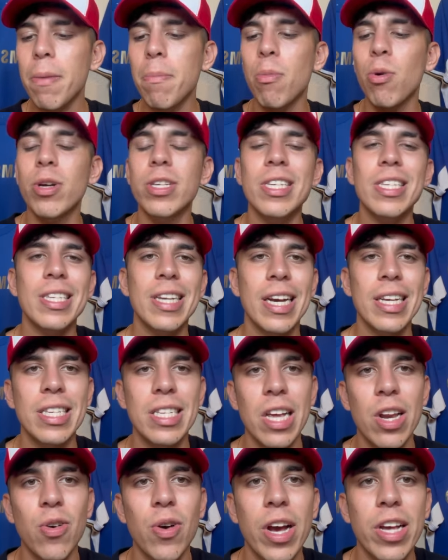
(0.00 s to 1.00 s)
Moises
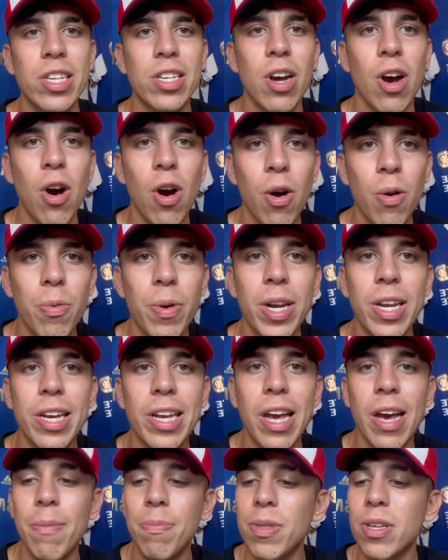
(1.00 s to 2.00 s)
Caicedo has already
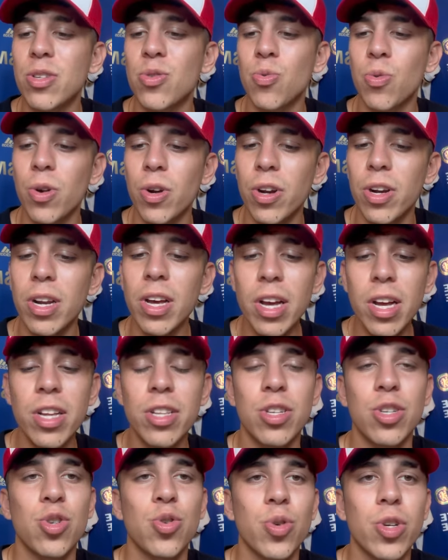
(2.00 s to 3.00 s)
kept his word
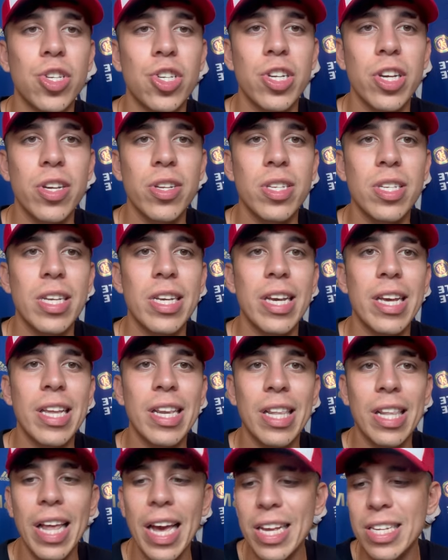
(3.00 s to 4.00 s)
to join Chelsea
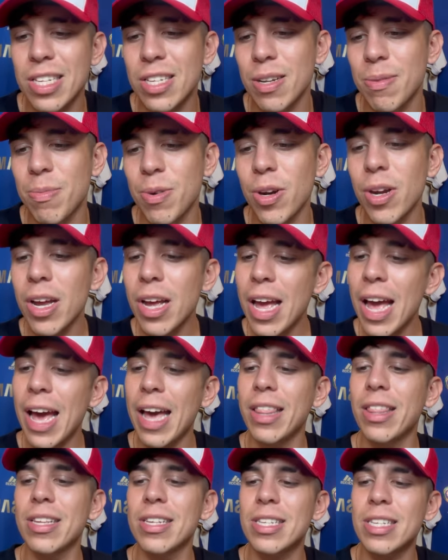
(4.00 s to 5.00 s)
in last summer,
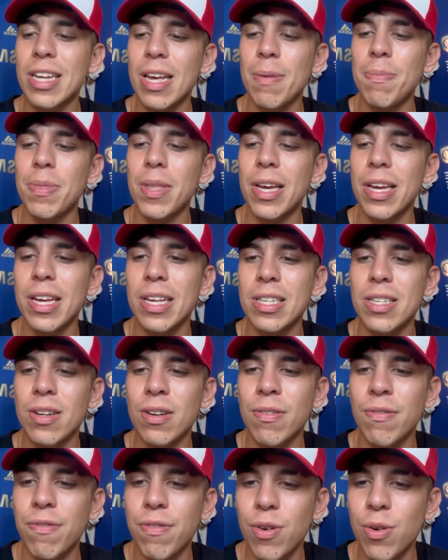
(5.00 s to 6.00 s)
and the same thing is
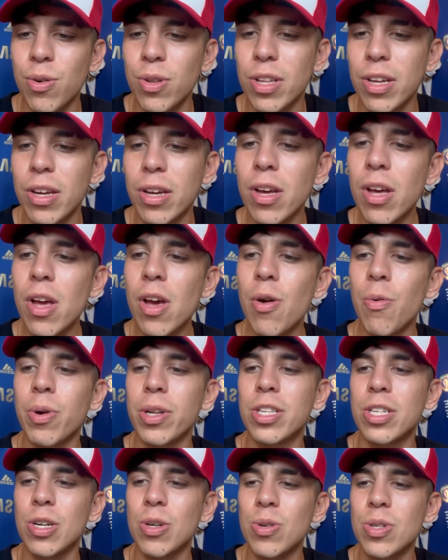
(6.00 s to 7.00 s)
unfolding
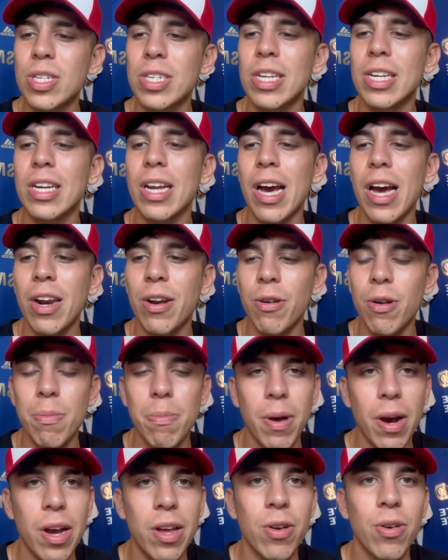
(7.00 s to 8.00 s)
with Tosin
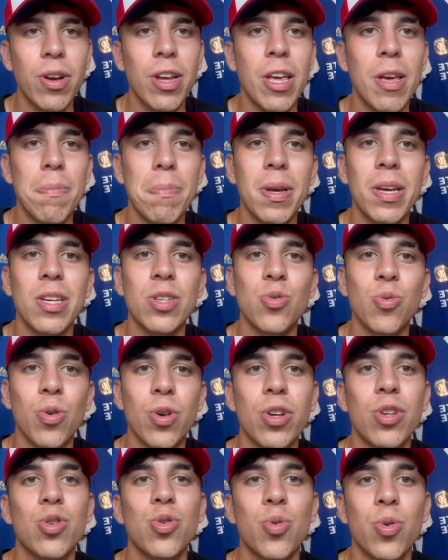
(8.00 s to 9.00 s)
Adarabioyo keeping his
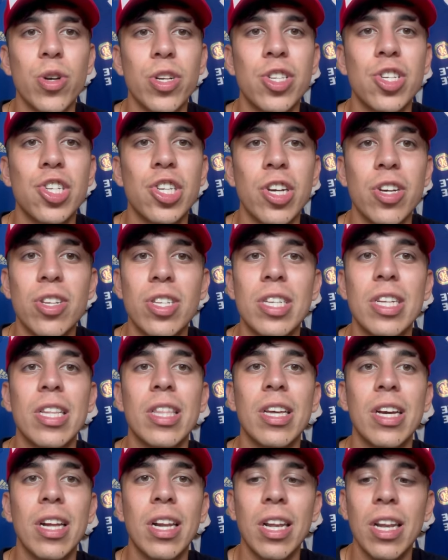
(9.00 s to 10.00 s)
word towards Chelsea,
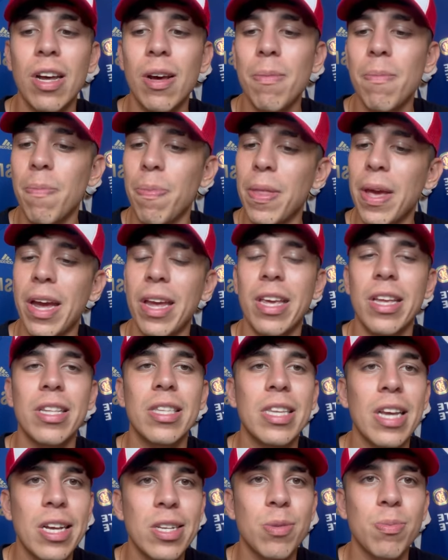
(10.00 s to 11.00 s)
the club that he
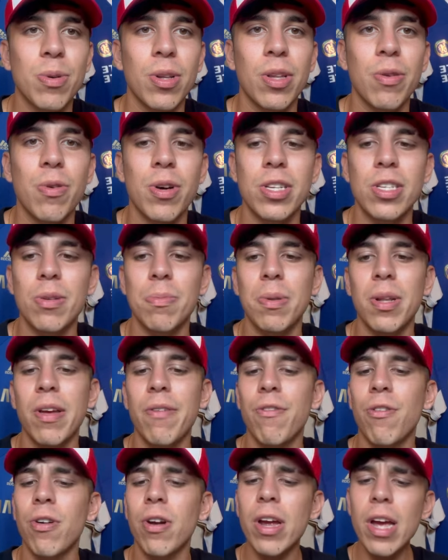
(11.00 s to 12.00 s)
desperately wants to play
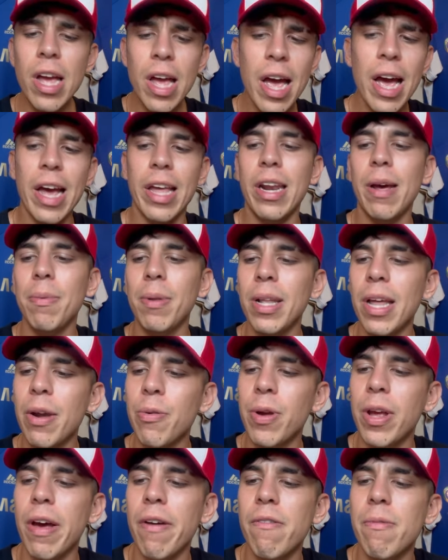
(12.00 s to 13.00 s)
for. And I'm glad
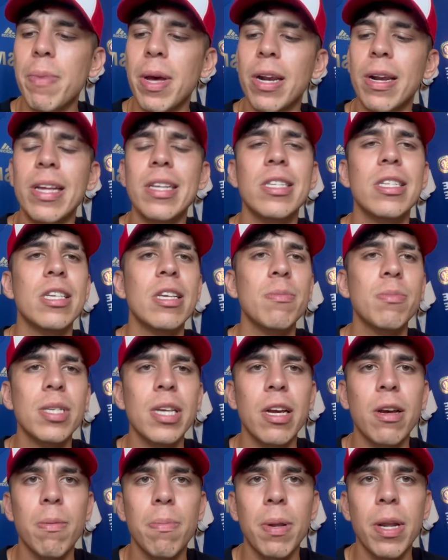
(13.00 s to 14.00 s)
we have him, man. It seems
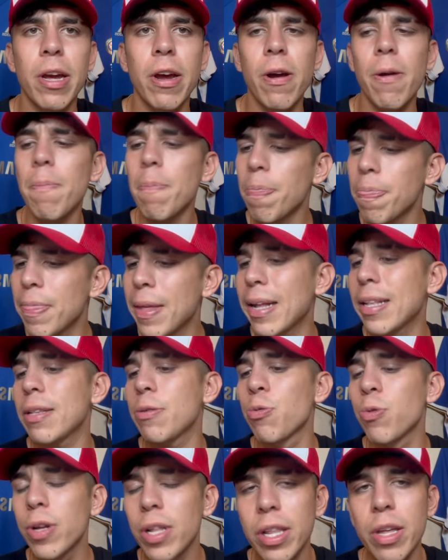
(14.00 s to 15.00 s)
like a player that
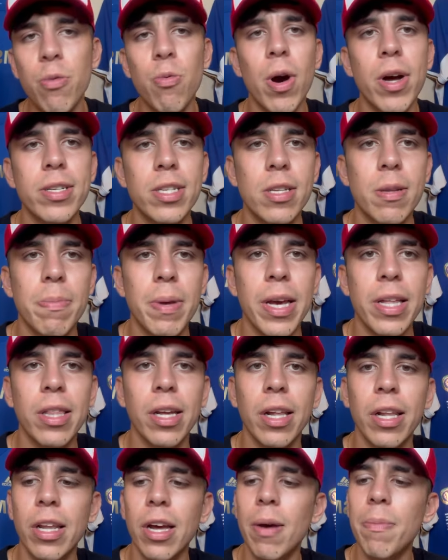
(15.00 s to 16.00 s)
really wants to be at the
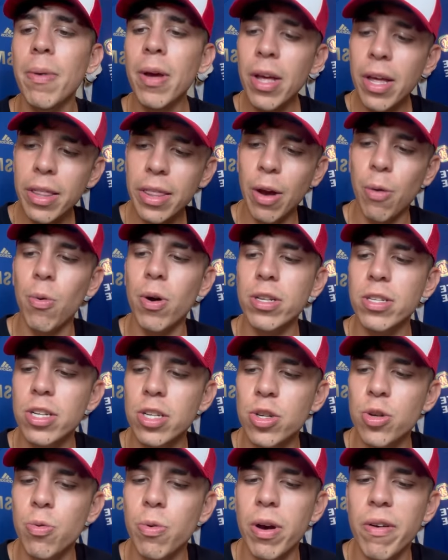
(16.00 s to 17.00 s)
club, that wants to
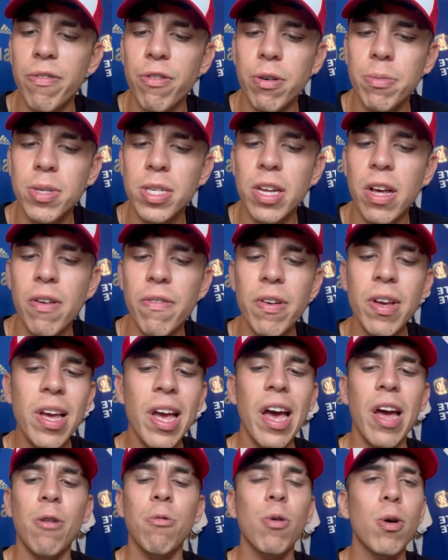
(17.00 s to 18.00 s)
do well for himself,
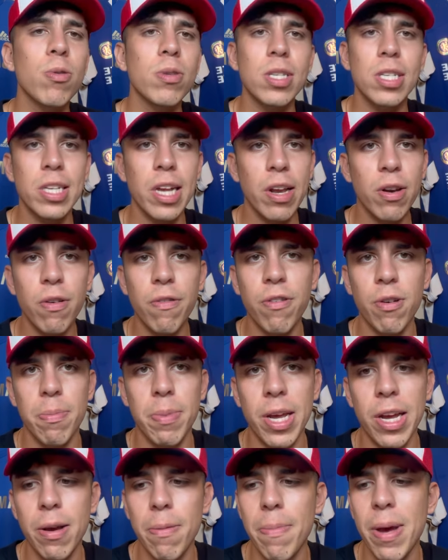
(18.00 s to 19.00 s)
and won't settle for
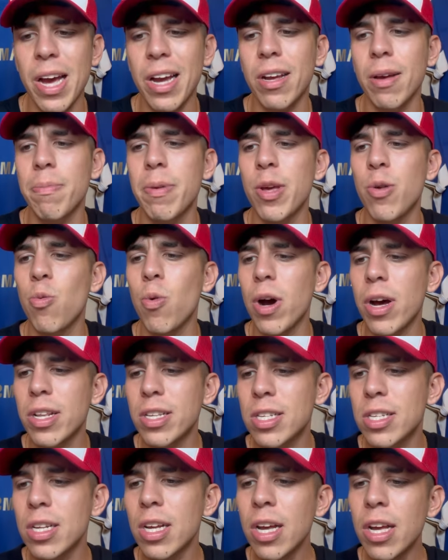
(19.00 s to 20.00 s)
being a backup. He
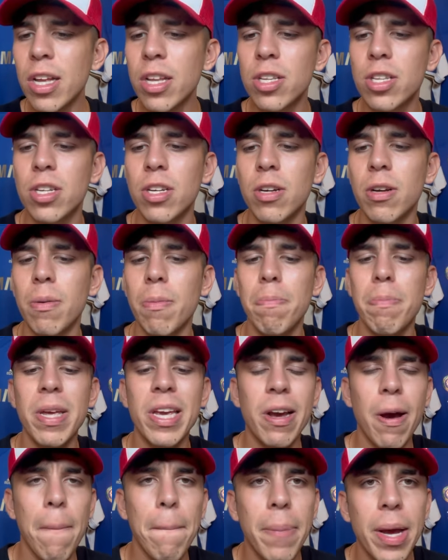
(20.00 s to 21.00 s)
wants to be
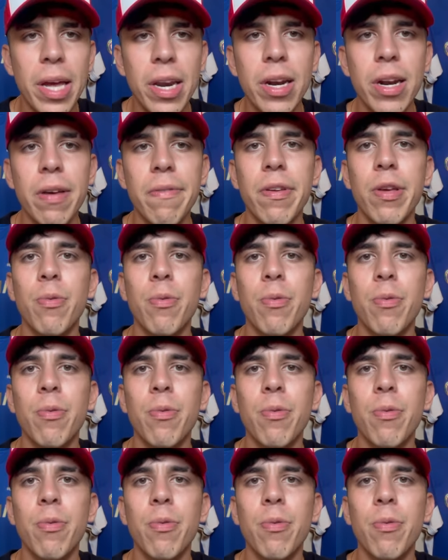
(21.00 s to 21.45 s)
competitive.